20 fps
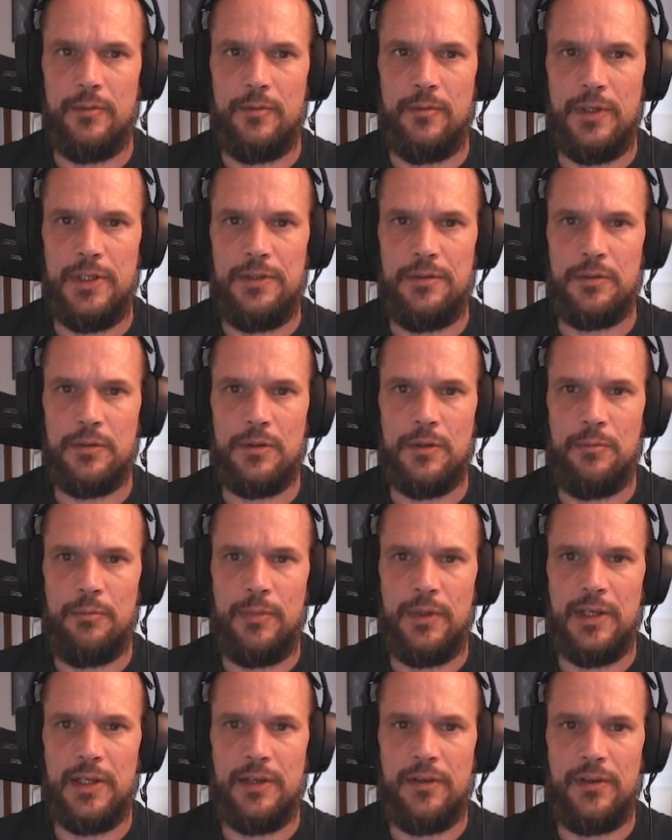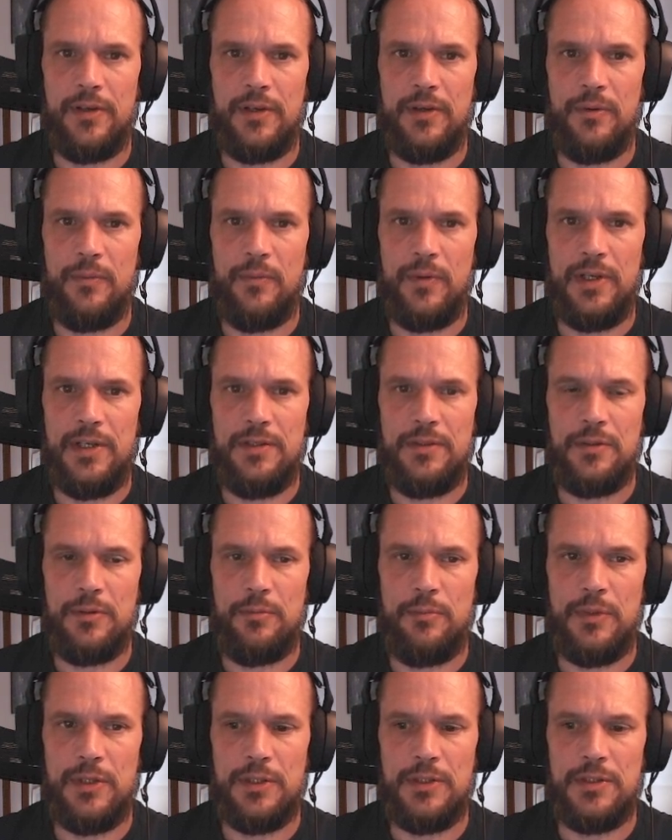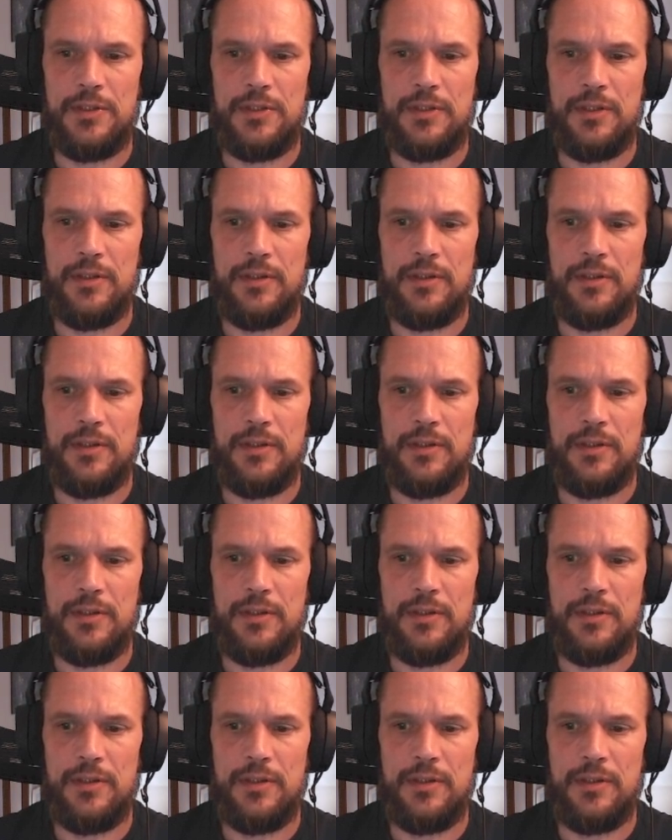way too complex and way too much.